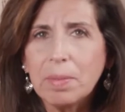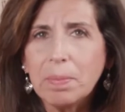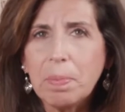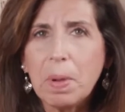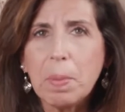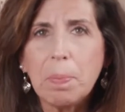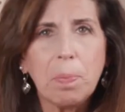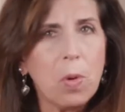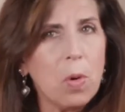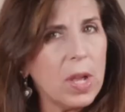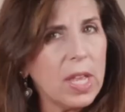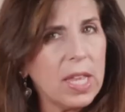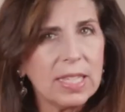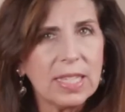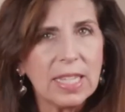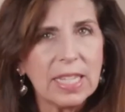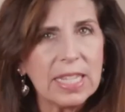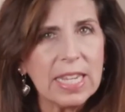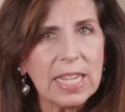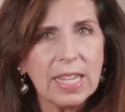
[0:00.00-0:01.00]
But boy,
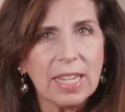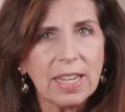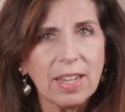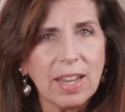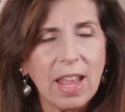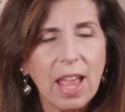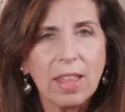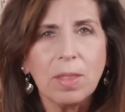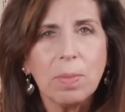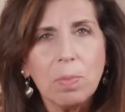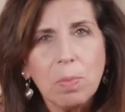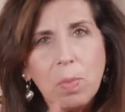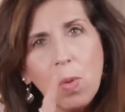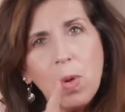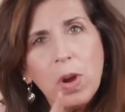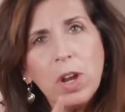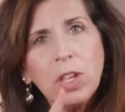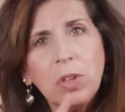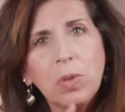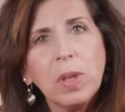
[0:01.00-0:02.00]
is it needed. And the
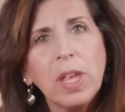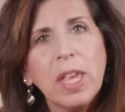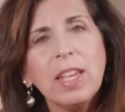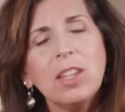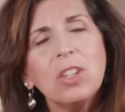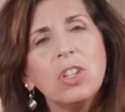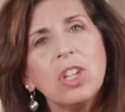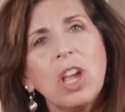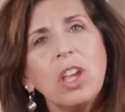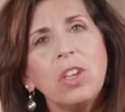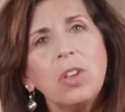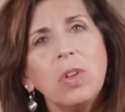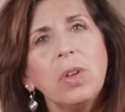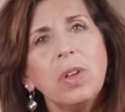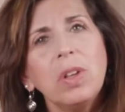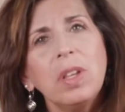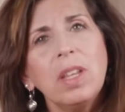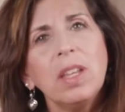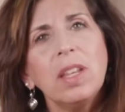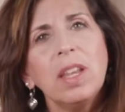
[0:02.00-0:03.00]
more you can't shut
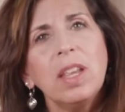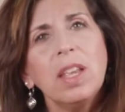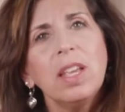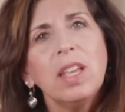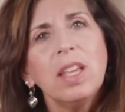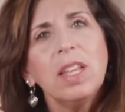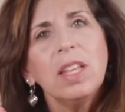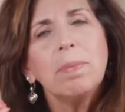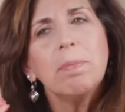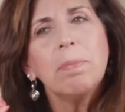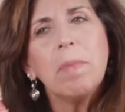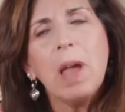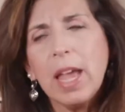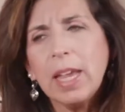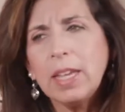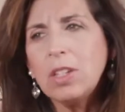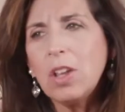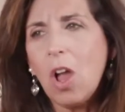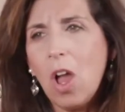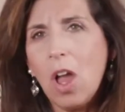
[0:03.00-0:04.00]
your
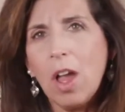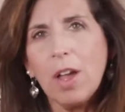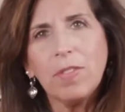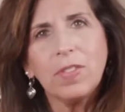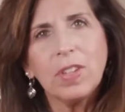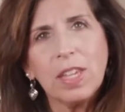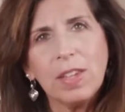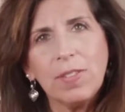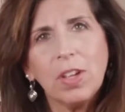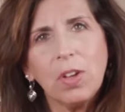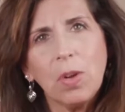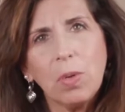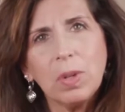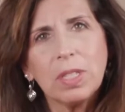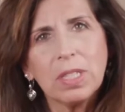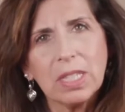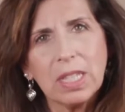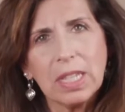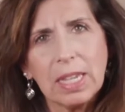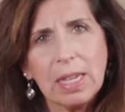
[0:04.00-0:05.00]
mind off to even go to
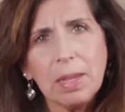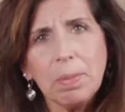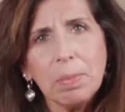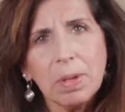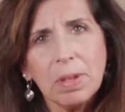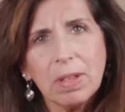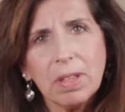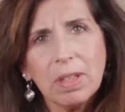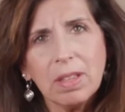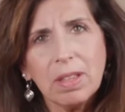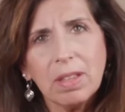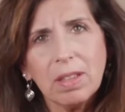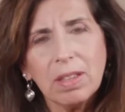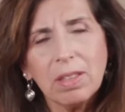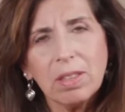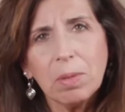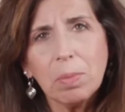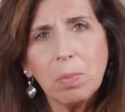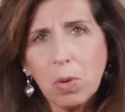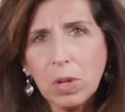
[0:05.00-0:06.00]
sleep,
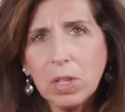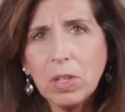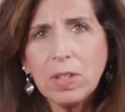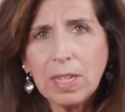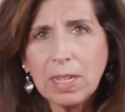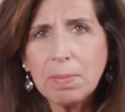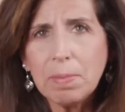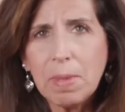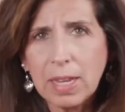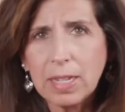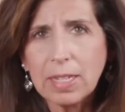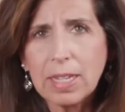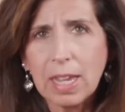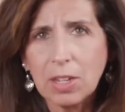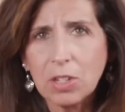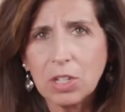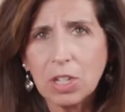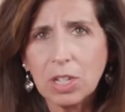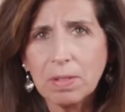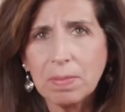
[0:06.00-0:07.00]
the more you need
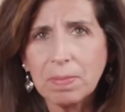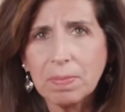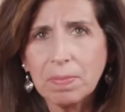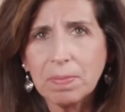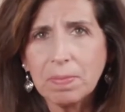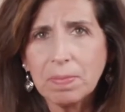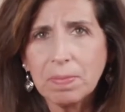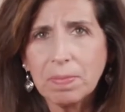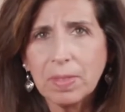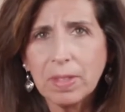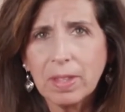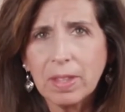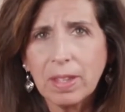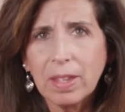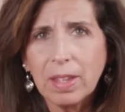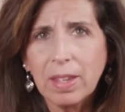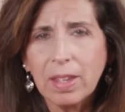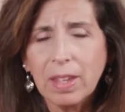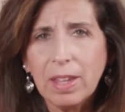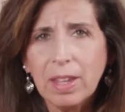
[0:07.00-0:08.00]
meditation.
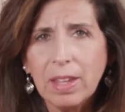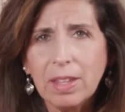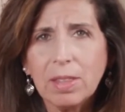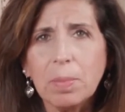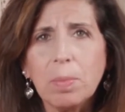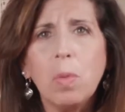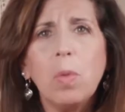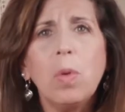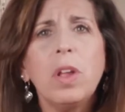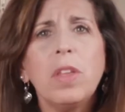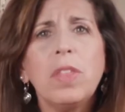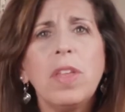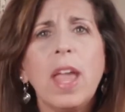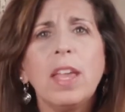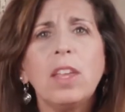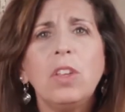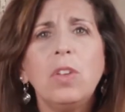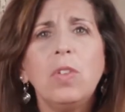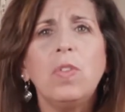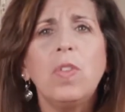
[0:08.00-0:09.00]
The more
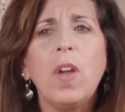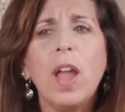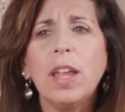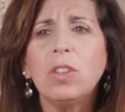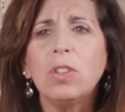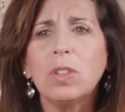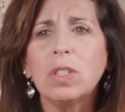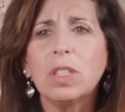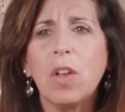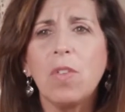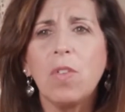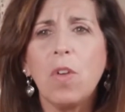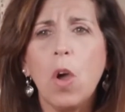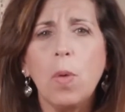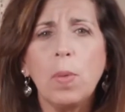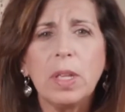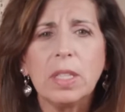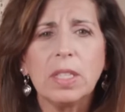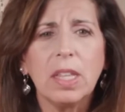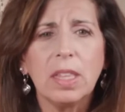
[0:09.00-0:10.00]
that you find yourself
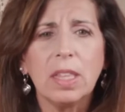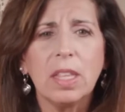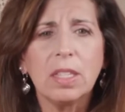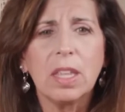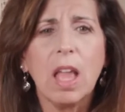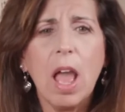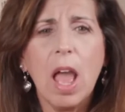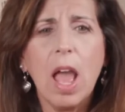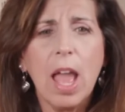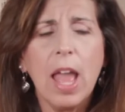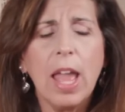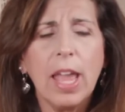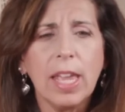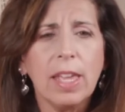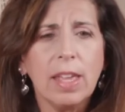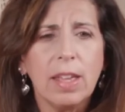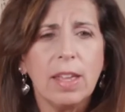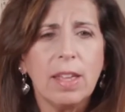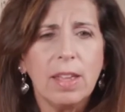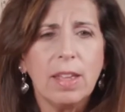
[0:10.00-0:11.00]
always in this high,